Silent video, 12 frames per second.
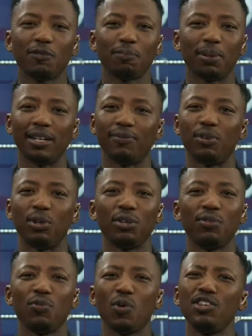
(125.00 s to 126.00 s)
that you've played
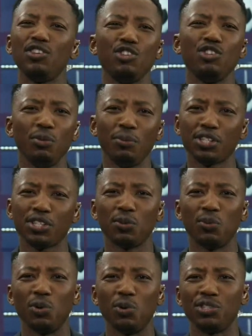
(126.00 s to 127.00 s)
for, you've won
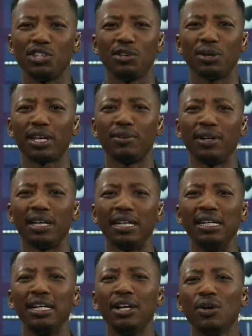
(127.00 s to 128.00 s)
numerous awards in your
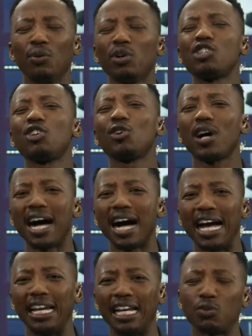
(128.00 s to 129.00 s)
career. What's your
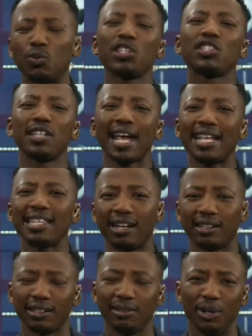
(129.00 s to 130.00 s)
highlight? What
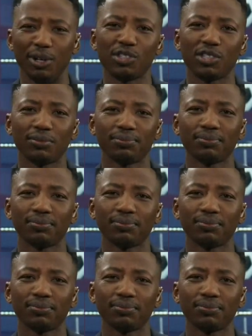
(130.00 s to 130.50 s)
stands out the most?